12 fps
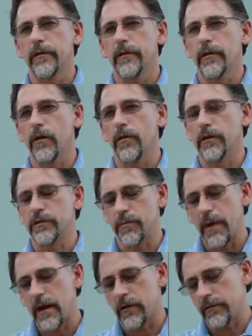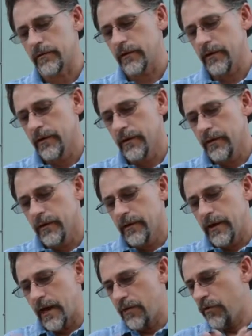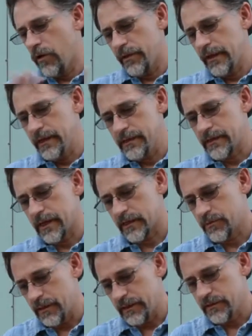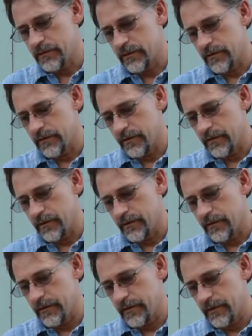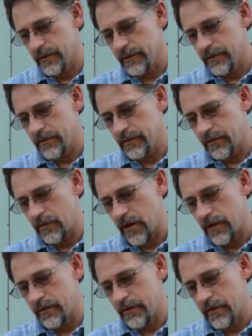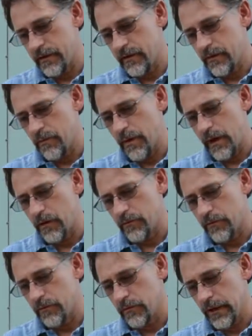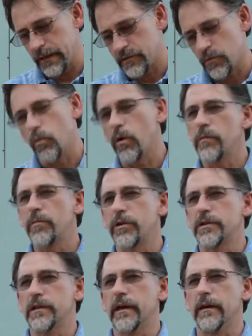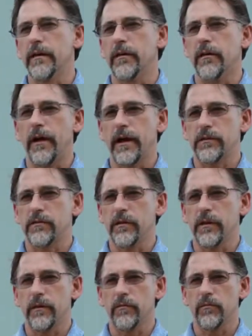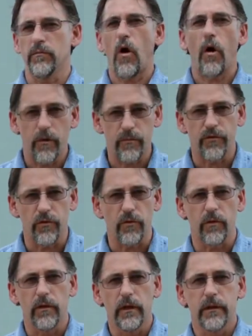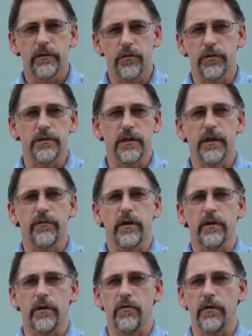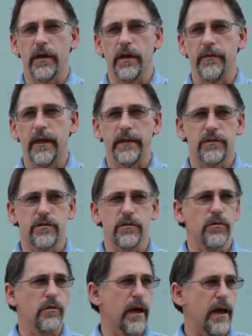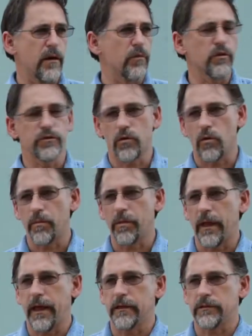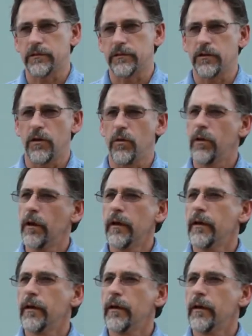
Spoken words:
you know, there's about, out of all the insect species on the continent, about less than 1% are actually harmful to a significant degree, and that's to animals or plants. And so